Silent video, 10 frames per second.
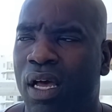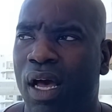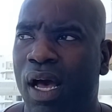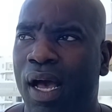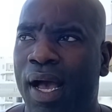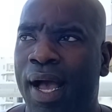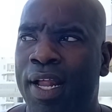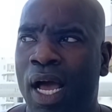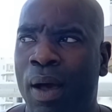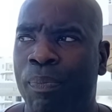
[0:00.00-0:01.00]

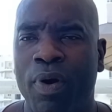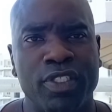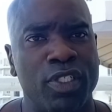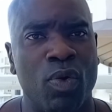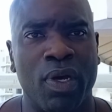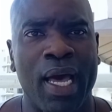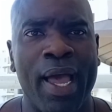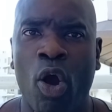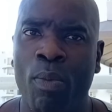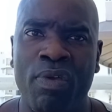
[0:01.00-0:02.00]
Uh, personal guy,
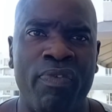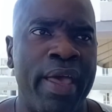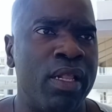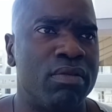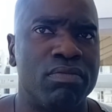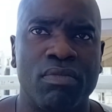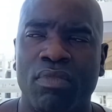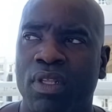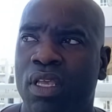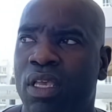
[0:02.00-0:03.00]
Army vet,
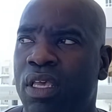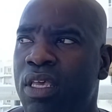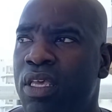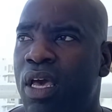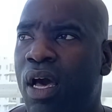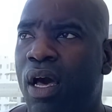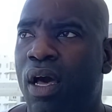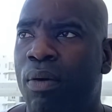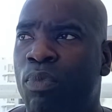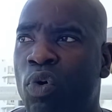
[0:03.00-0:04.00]
he
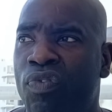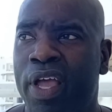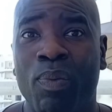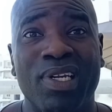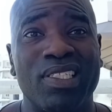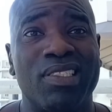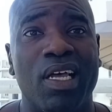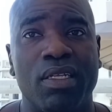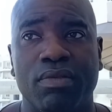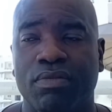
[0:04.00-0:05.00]
uh, moved here with his son,